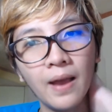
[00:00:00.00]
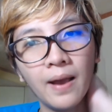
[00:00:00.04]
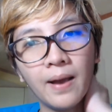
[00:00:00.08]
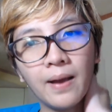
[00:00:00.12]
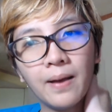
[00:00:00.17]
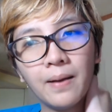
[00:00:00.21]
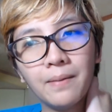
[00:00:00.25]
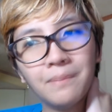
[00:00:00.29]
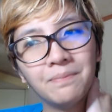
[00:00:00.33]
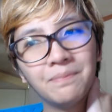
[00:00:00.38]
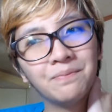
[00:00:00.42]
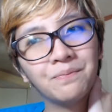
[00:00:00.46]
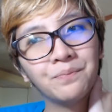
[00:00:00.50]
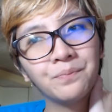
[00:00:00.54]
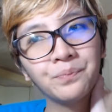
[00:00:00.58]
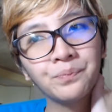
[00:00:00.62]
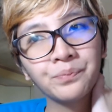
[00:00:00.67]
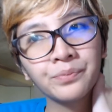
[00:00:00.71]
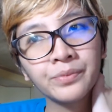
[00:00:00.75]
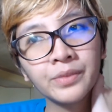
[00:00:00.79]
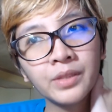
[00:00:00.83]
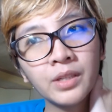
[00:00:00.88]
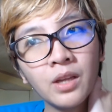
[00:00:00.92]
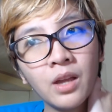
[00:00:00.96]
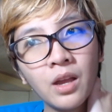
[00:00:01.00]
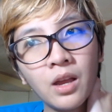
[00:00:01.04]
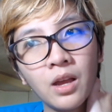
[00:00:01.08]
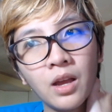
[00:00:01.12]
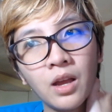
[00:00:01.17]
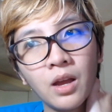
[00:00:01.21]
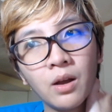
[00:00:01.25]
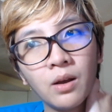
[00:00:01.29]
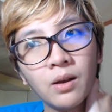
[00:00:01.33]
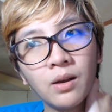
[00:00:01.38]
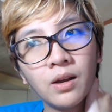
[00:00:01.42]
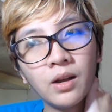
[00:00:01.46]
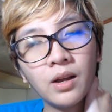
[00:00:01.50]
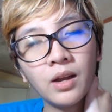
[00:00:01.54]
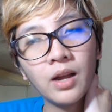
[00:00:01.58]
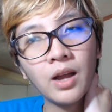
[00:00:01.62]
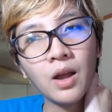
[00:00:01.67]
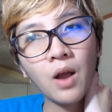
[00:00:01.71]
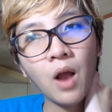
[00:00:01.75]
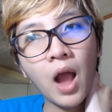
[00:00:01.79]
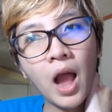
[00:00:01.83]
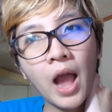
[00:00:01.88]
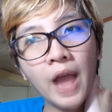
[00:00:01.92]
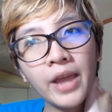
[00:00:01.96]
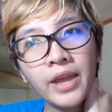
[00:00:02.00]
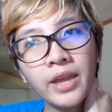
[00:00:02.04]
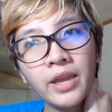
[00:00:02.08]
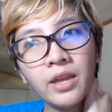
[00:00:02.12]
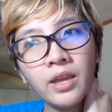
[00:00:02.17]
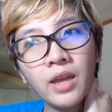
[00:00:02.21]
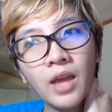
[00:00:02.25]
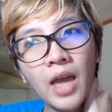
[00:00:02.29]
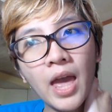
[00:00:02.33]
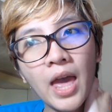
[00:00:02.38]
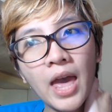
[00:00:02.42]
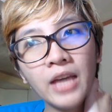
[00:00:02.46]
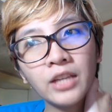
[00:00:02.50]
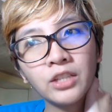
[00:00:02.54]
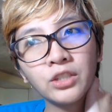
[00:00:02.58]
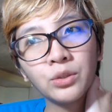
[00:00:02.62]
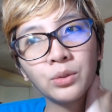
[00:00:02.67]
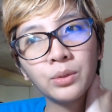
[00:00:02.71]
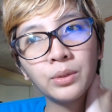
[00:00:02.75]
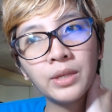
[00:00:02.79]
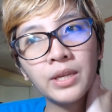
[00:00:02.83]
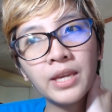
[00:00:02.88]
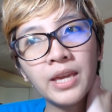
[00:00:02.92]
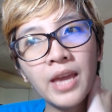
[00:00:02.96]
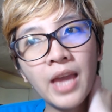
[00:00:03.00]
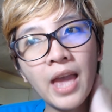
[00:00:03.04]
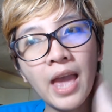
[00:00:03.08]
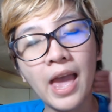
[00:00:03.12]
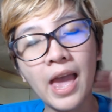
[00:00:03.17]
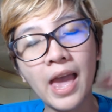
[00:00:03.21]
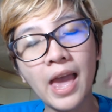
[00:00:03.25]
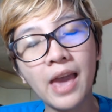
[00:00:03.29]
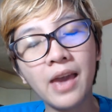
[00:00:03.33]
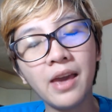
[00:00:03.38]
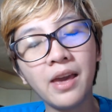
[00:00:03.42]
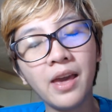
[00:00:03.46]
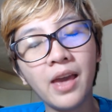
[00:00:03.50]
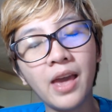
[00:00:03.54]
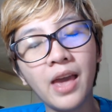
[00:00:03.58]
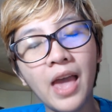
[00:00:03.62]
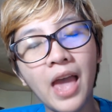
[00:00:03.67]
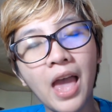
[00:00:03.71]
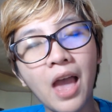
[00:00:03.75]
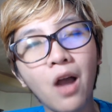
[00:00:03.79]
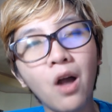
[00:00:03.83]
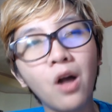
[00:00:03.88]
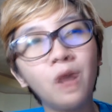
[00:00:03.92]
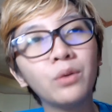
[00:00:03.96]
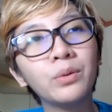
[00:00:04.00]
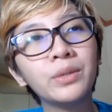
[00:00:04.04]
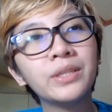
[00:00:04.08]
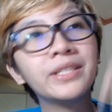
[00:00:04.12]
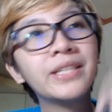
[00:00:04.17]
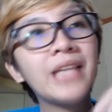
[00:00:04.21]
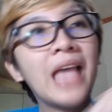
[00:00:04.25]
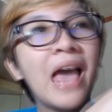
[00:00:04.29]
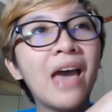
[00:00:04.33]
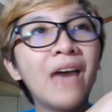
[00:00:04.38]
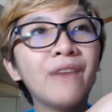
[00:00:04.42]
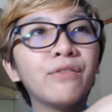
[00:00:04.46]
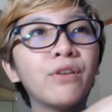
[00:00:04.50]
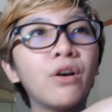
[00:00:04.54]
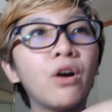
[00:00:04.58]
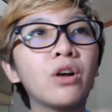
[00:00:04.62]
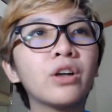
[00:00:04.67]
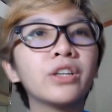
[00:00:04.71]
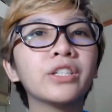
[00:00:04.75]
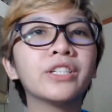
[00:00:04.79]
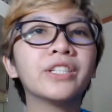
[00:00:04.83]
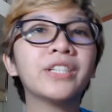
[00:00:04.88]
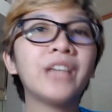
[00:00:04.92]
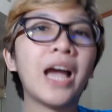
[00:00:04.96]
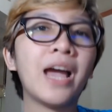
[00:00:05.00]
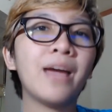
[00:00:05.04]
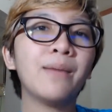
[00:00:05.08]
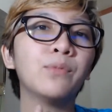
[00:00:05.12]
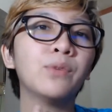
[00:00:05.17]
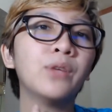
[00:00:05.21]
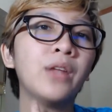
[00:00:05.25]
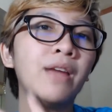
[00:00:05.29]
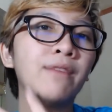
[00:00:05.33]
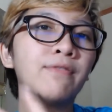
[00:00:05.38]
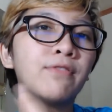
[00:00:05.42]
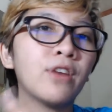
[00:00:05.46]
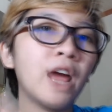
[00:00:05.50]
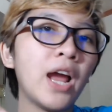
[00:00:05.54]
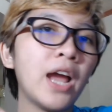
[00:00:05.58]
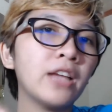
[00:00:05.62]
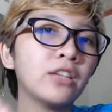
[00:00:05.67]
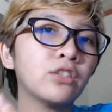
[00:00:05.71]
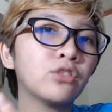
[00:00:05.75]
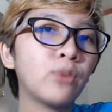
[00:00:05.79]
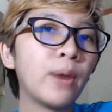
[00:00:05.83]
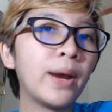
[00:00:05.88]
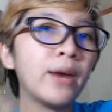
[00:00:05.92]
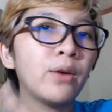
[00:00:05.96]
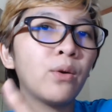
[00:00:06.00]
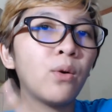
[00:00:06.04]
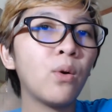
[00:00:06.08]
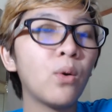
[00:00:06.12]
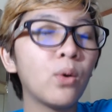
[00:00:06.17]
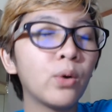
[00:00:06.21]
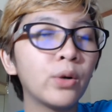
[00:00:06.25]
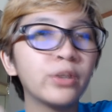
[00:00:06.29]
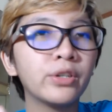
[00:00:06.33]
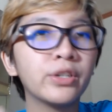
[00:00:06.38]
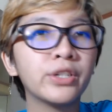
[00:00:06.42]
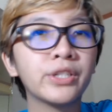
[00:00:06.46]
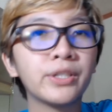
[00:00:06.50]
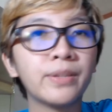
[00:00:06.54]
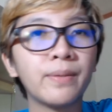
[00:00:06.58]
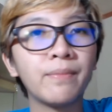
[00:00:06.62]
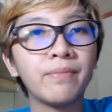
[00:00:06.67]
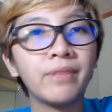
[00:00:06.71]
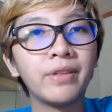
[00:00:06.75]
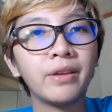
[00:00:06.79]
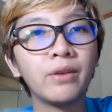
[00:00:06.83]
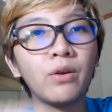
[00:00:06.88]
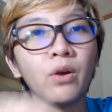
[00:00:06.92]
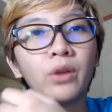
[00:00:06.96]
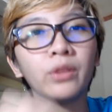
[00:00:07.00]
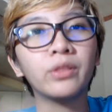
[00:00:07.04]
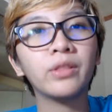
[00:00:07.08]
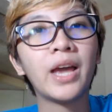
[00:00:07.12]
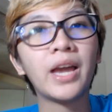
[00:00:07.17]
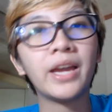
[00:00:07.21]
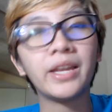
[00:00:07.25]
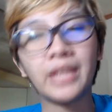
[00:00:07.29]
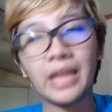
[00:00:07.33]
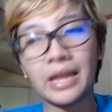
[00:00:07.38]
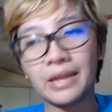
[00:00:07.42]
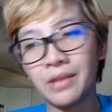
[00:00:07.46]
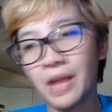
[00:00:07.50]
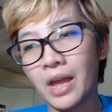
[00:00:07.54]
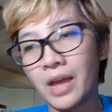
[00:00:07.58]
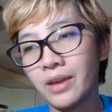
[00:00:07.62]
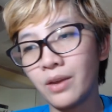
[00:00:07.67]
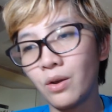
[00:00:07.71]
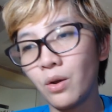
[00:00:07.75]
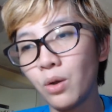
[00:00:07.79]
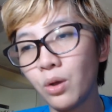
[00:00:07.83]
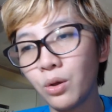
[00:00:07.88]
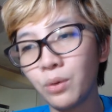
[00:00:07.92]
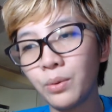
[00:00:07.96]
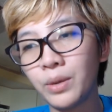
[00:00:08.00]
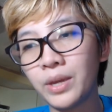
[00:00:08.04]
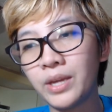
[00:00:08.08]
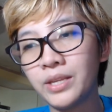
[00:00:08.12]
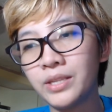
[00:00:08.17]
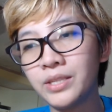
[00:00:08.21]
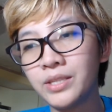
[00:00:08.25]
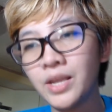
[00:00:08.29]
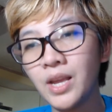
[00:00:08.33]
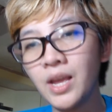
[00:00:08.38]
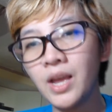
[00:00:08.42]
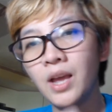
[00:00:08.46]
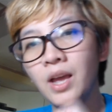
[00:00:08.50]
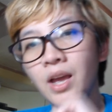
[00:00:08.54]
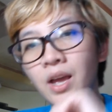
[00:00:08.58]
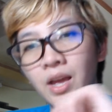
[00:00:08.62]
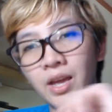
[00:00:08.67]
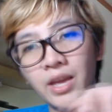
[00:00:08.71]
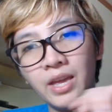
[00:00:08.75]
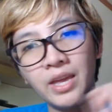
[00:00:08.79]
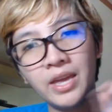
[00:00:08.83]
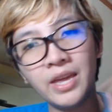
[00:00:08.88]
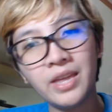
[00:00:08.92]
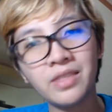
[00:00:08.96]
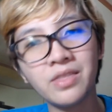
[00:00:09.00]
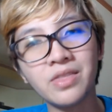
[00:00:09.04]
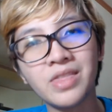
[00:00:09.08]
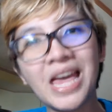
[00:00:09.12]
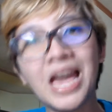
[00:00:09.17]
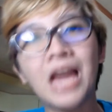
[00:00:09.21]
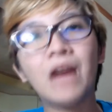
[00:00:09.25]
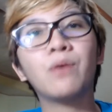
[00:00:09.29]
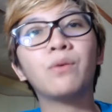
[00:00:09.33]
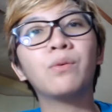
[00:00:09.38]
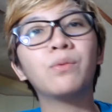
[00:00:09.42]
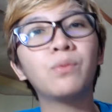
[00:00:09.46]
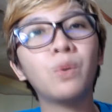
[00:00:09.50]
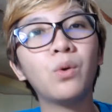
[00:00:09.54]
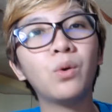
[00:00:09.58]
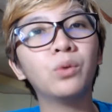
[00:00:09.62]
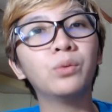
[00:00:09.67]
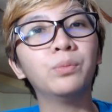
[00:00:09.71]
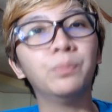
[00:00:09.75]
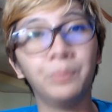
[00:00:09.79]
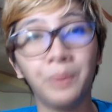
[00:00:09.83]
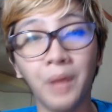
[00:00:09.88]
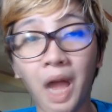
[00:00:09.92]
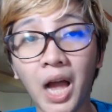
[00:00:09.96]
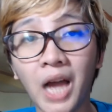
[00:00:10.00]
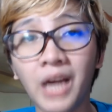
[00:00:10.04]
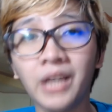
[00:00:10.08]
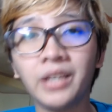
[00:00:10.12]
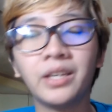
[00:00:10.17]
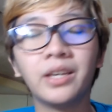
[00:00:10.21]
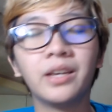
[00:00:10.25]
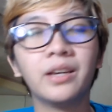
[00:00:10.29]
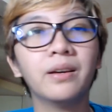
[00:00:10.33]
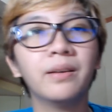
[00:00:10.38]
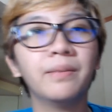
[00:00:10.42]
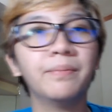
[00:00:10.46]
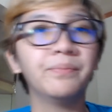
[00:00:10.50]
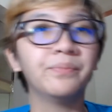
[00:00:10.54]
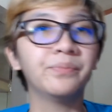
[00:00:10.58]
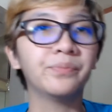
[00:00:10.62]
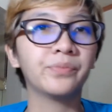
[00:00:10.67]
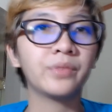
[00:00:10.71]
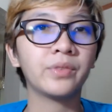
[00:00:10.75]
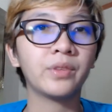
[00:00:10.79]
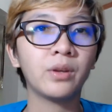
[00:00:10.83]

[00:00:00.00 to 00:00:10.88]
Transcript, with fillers: Um, I actually always have a hard time whenever I try to order something online, and I always hit that roadblock, um,